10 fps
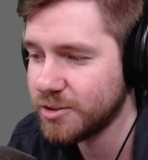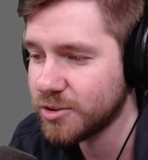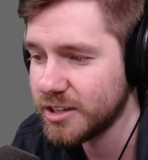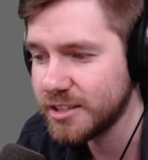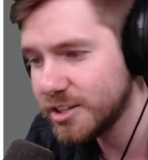
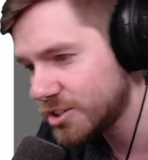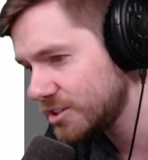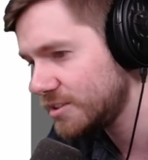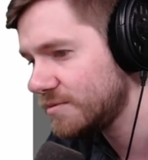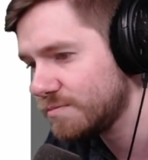
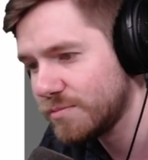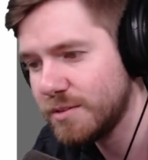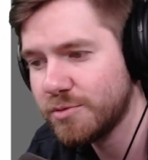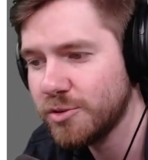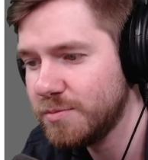localization
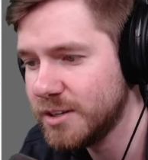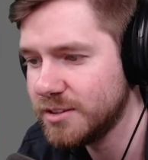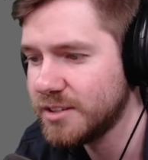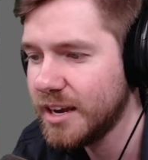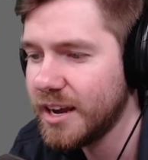improvements